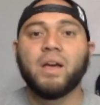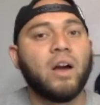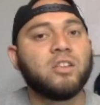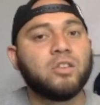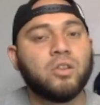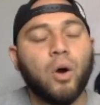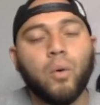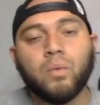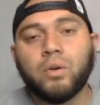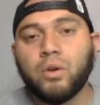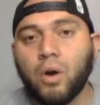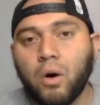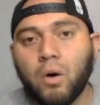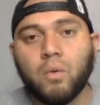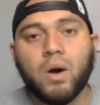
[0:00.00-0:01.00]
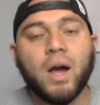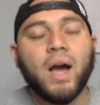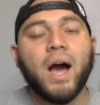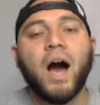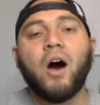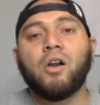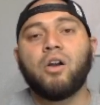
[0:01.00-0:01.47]
I don't know
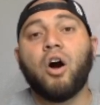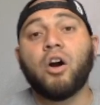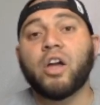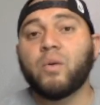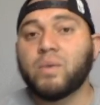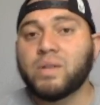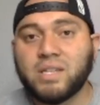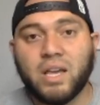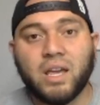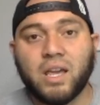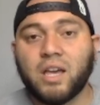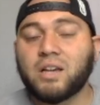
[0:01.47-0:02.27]
how long it would take.